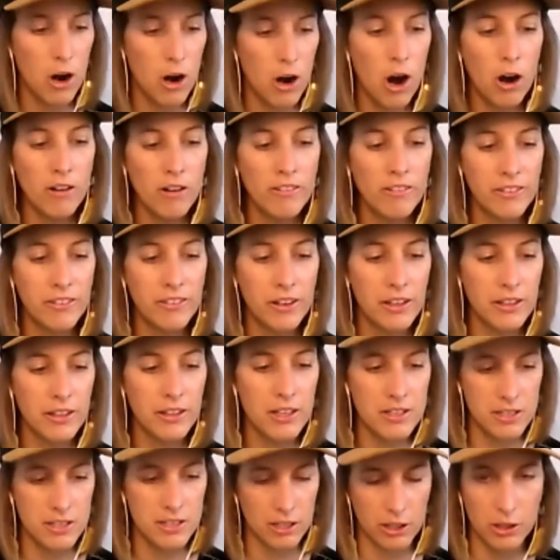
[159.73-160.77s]
of
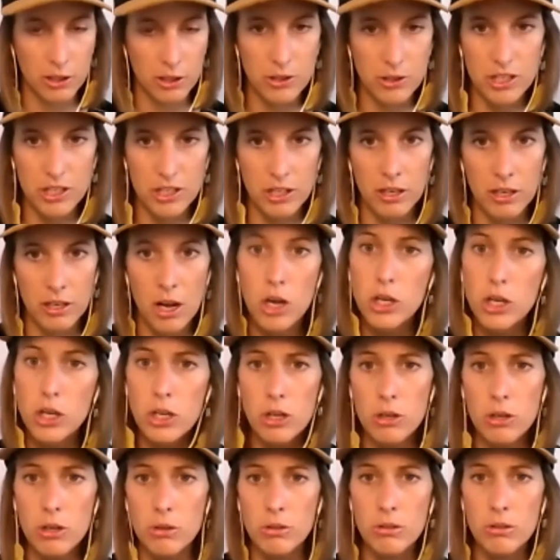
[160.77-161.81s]
the solution
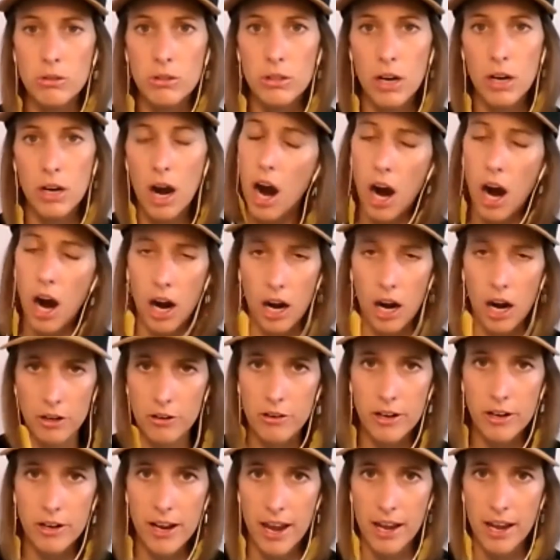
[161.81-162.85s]
you are
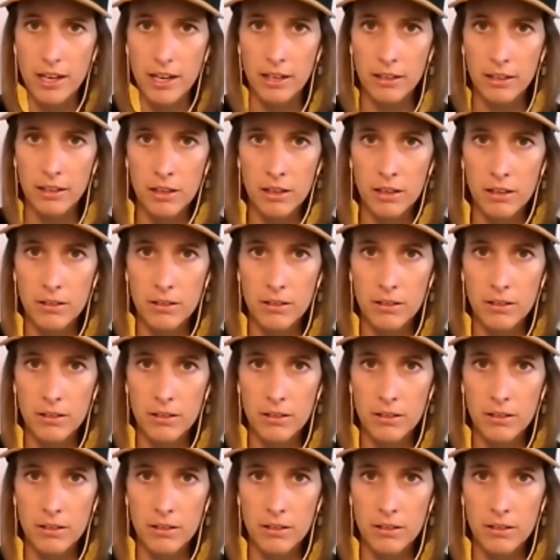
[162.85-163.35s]
creating?